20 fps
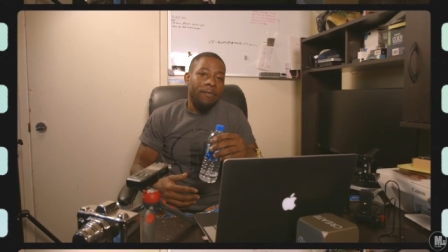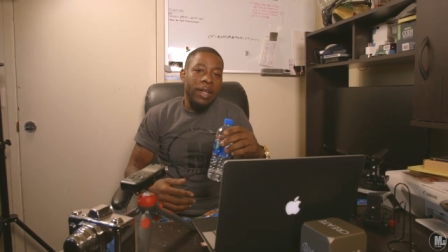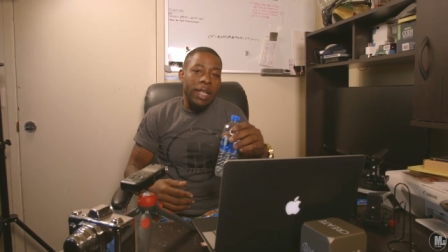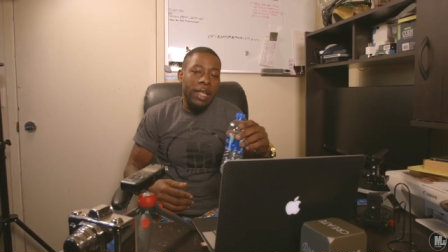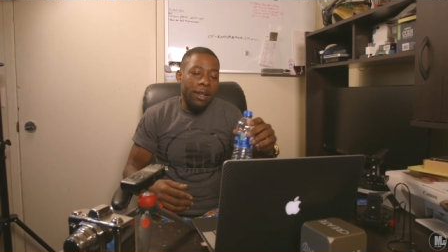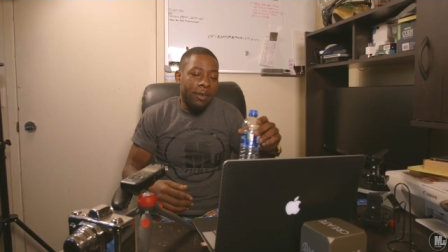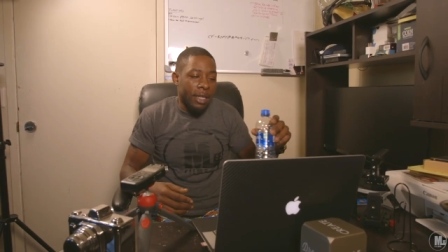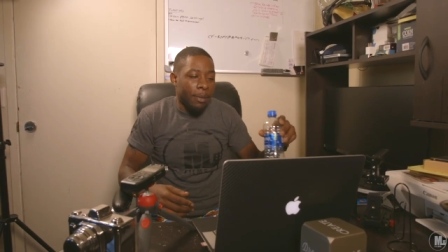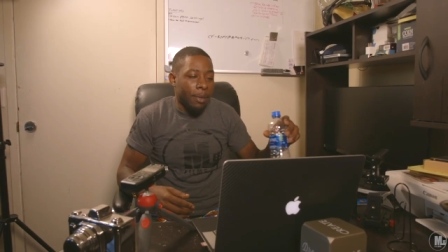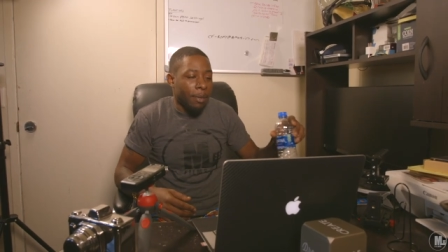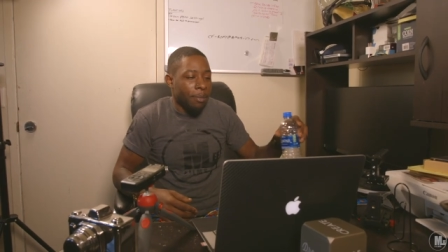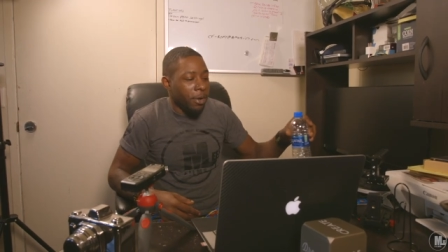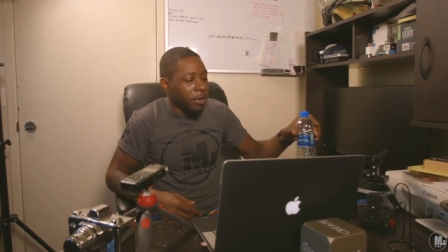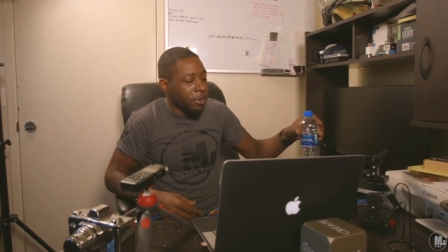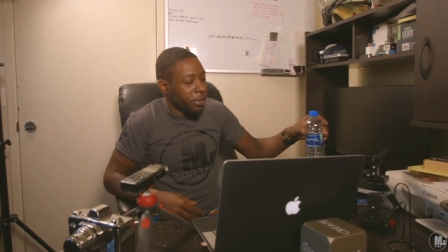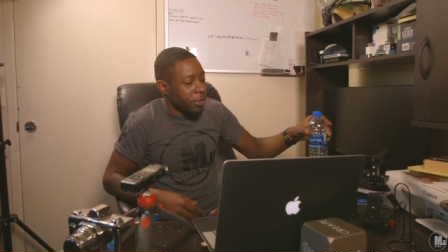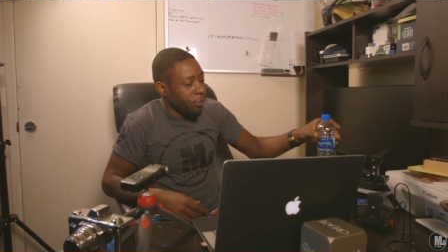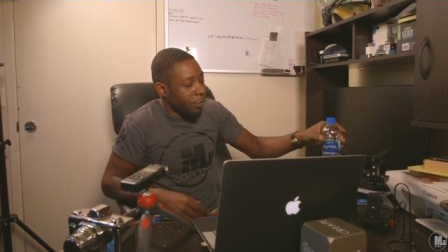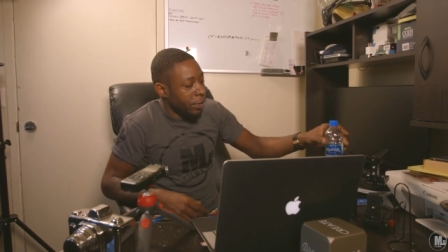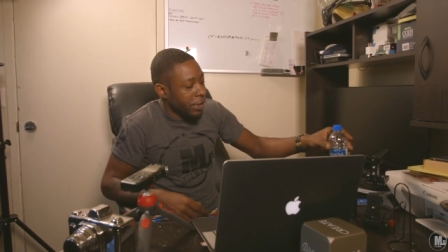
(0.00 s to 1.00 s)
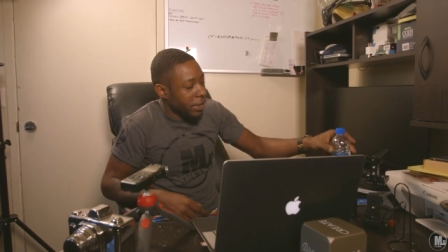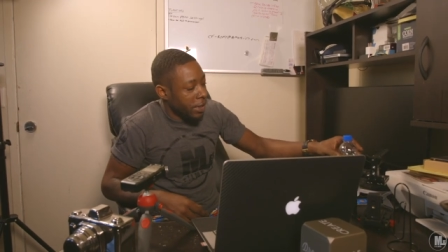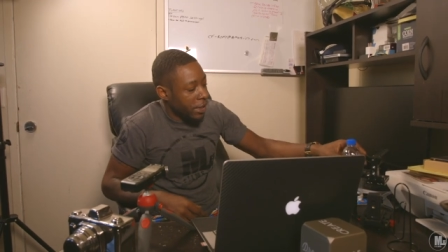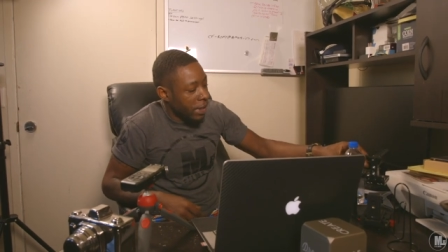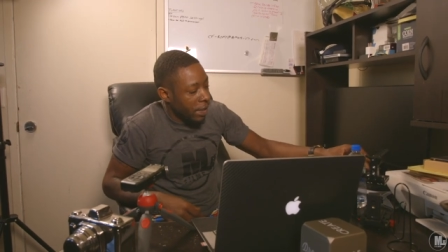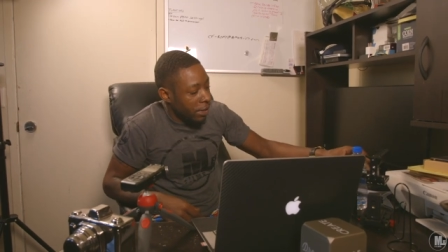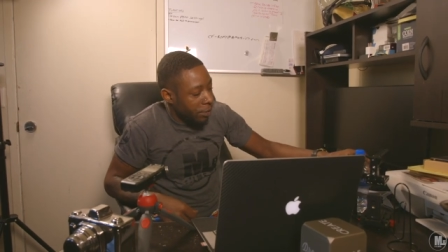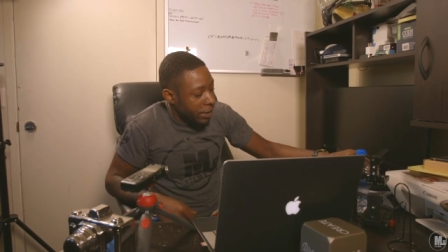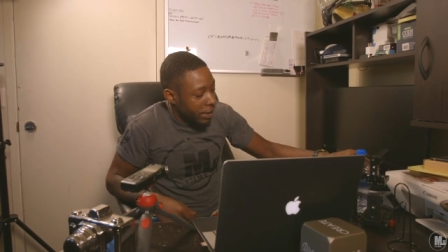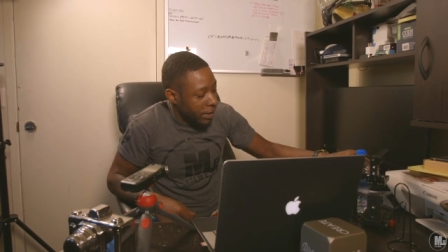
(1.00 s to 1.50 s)
videos I've been posting
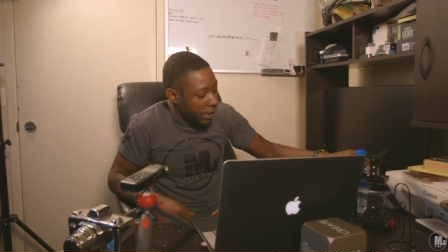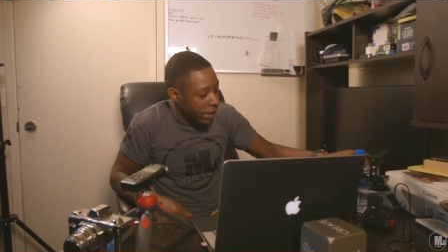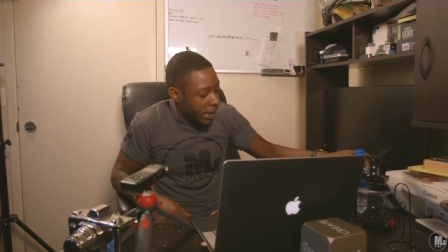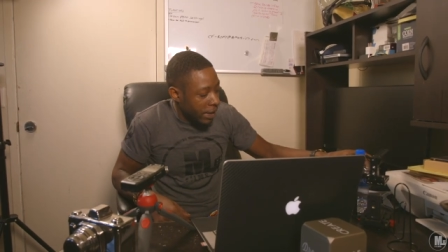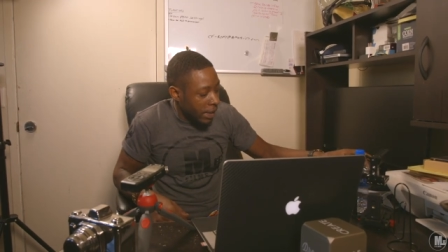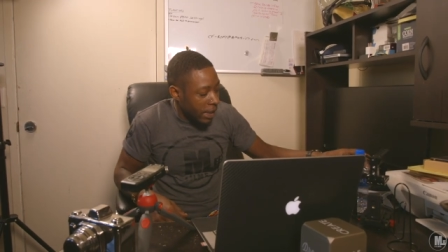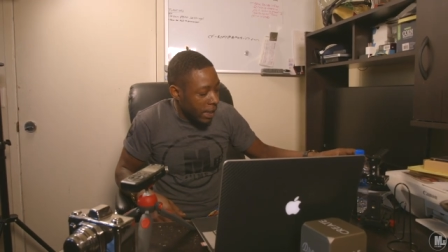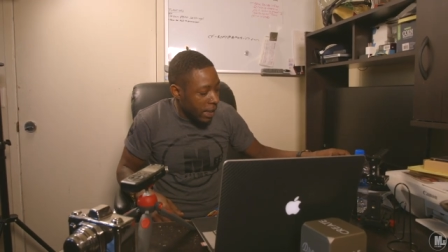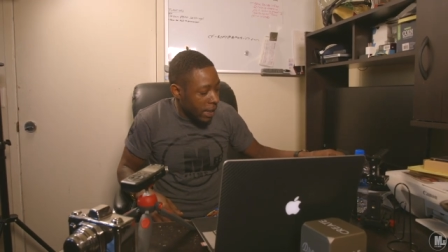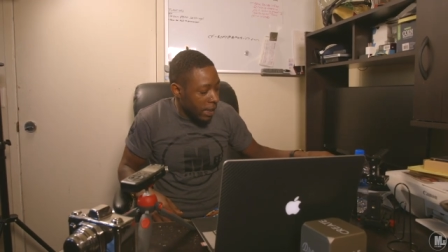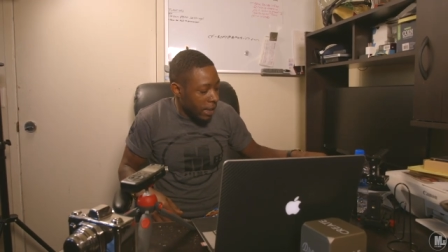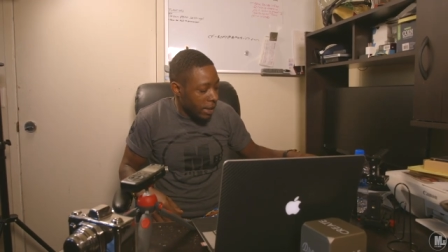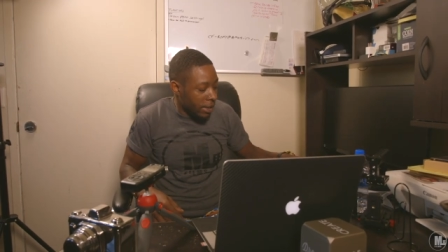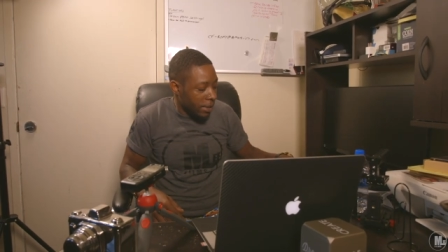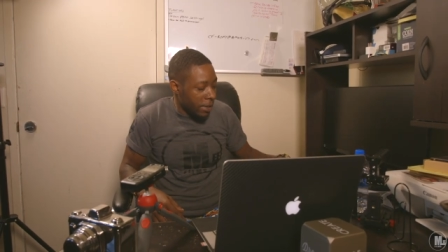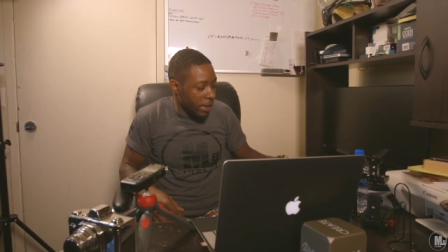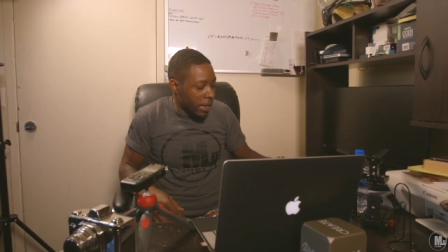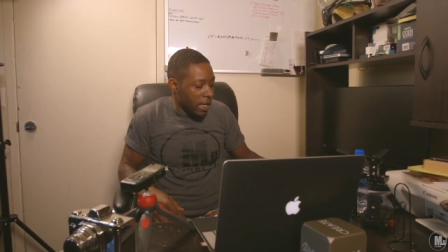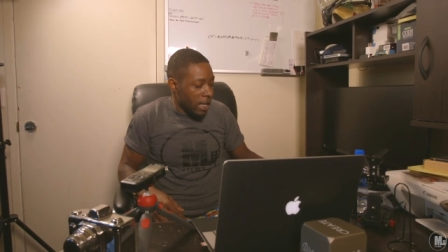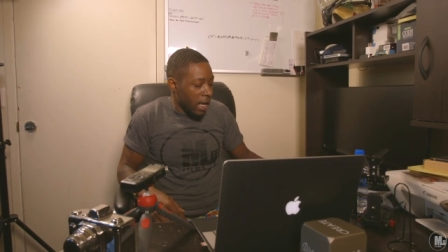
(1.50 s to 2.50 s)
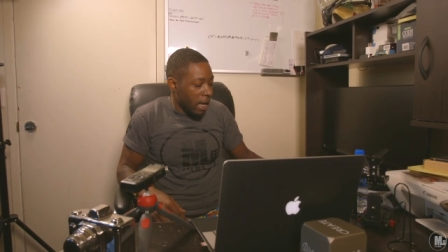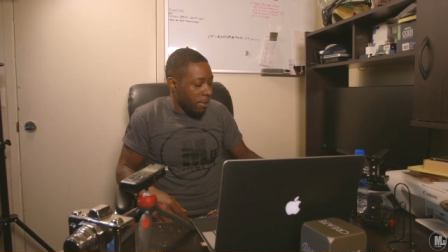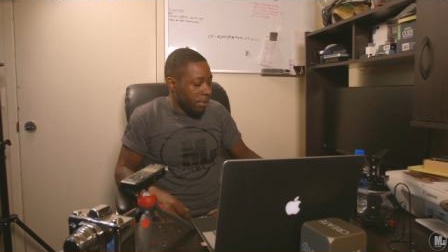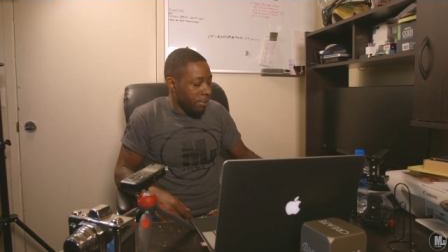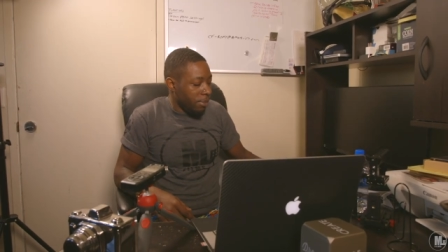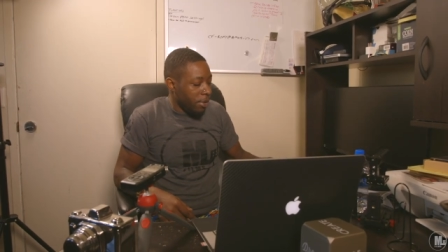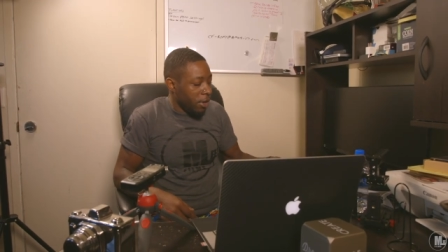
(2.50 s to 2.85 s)
recently. Recently, uh, I've been